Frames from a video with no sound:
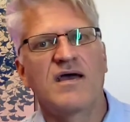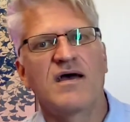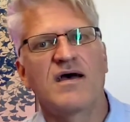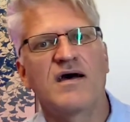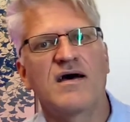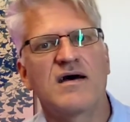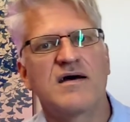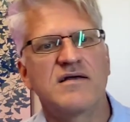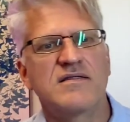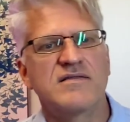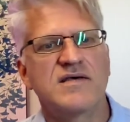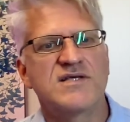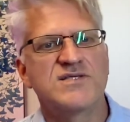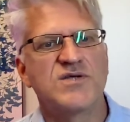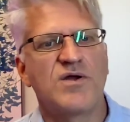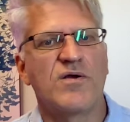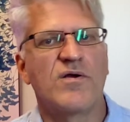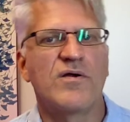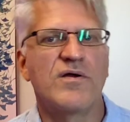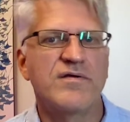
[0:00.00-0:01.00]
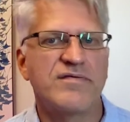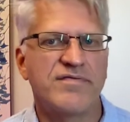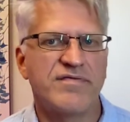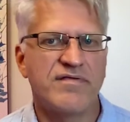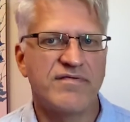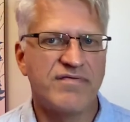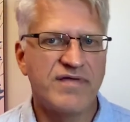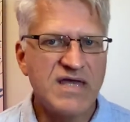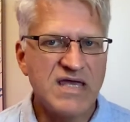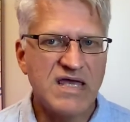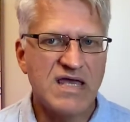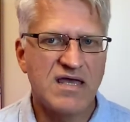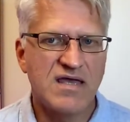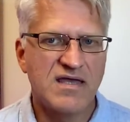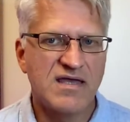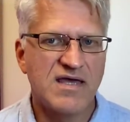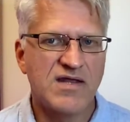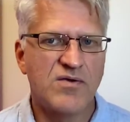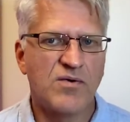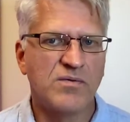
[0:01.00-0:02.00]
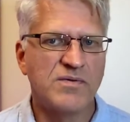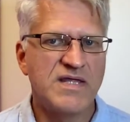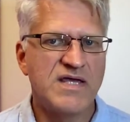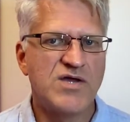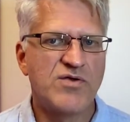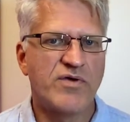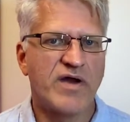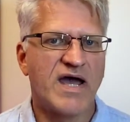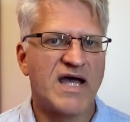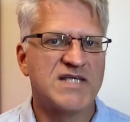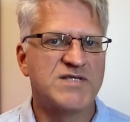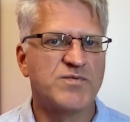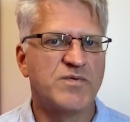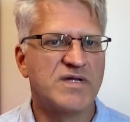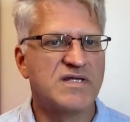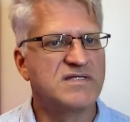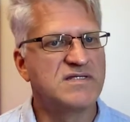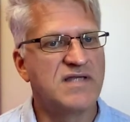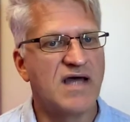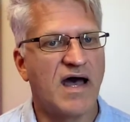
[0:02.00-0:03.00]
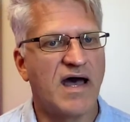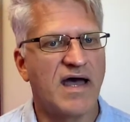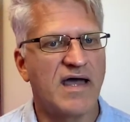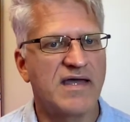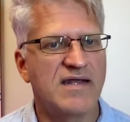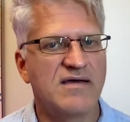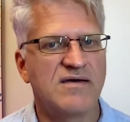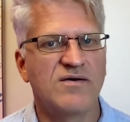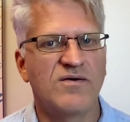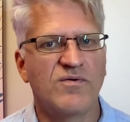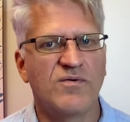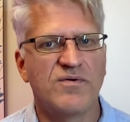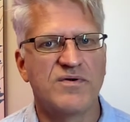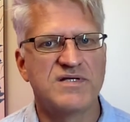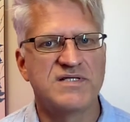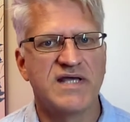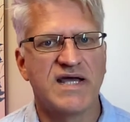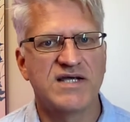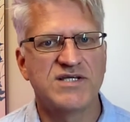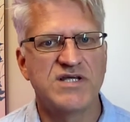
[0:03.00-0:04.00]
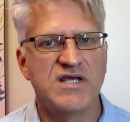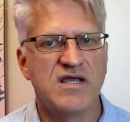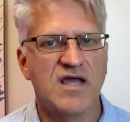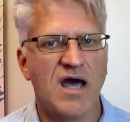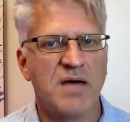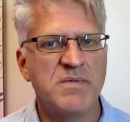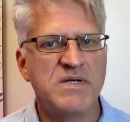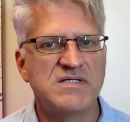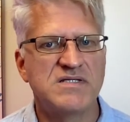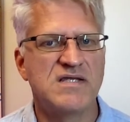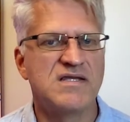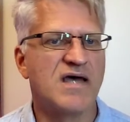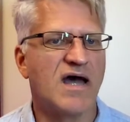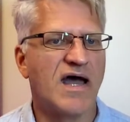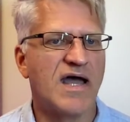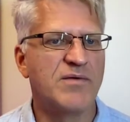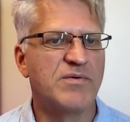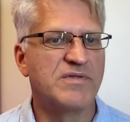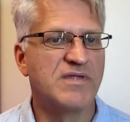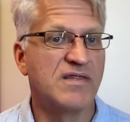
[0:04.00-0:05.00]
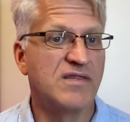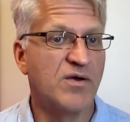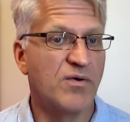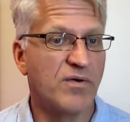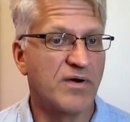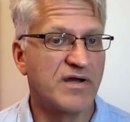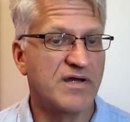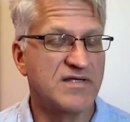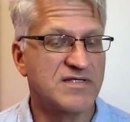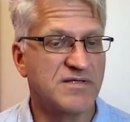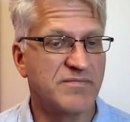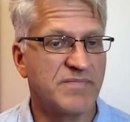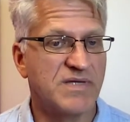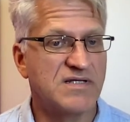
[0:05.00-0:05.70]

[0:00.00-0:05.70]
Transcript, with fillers: Thus, Earth thinking can only grasp what has died, or is actually coming to die within the organism.